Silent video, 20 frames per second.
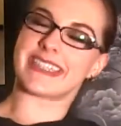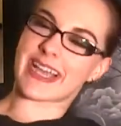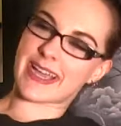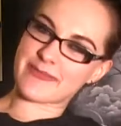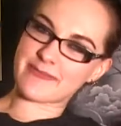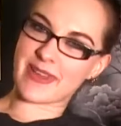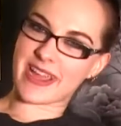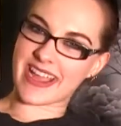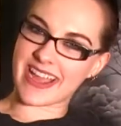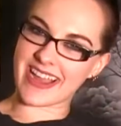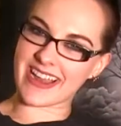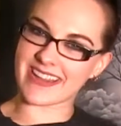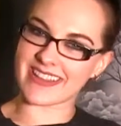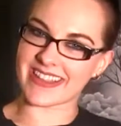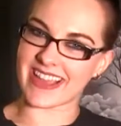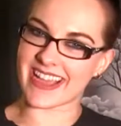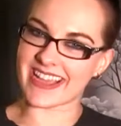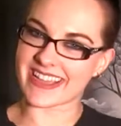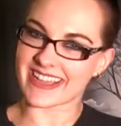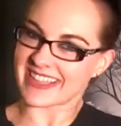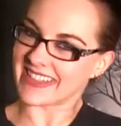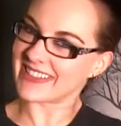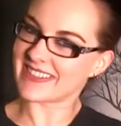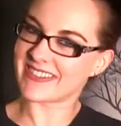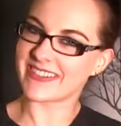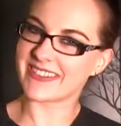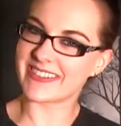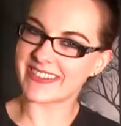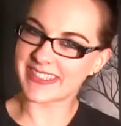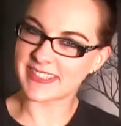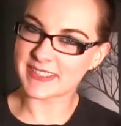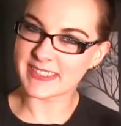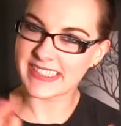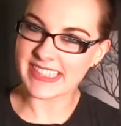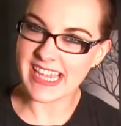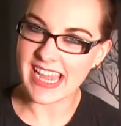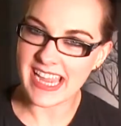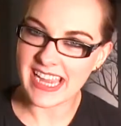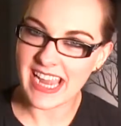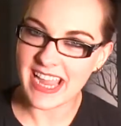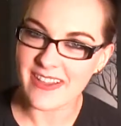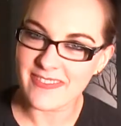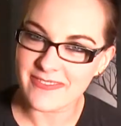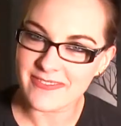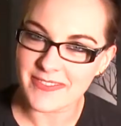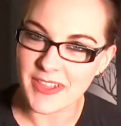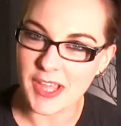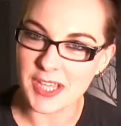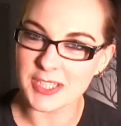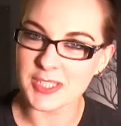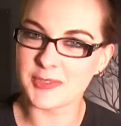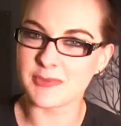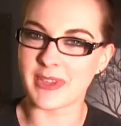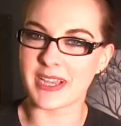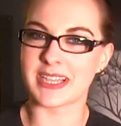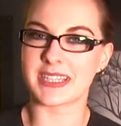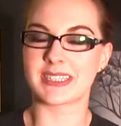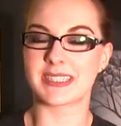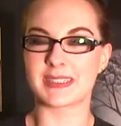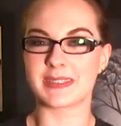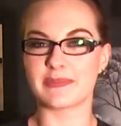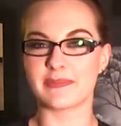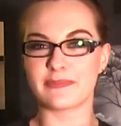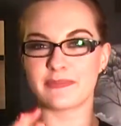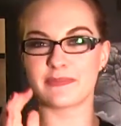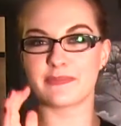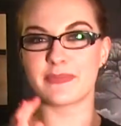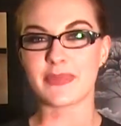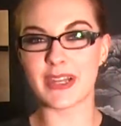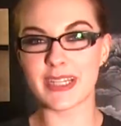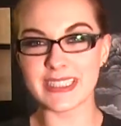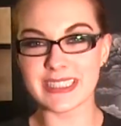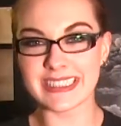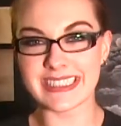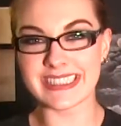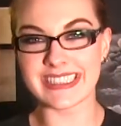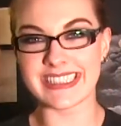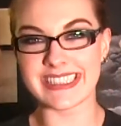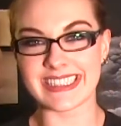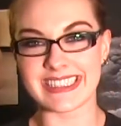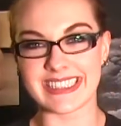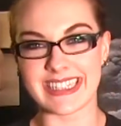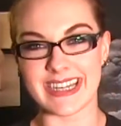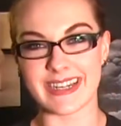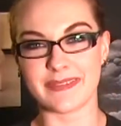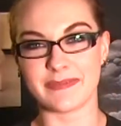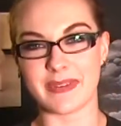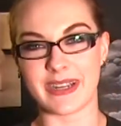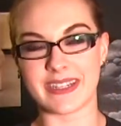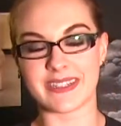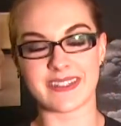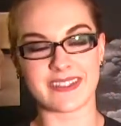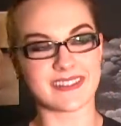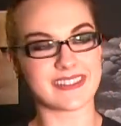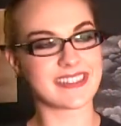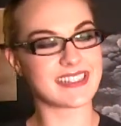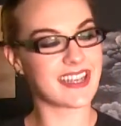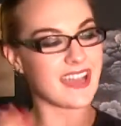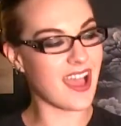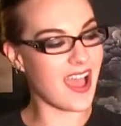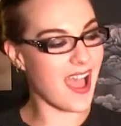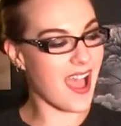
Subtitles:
dye my hair that color, or else I have flashbacks of pregnancy nightmares.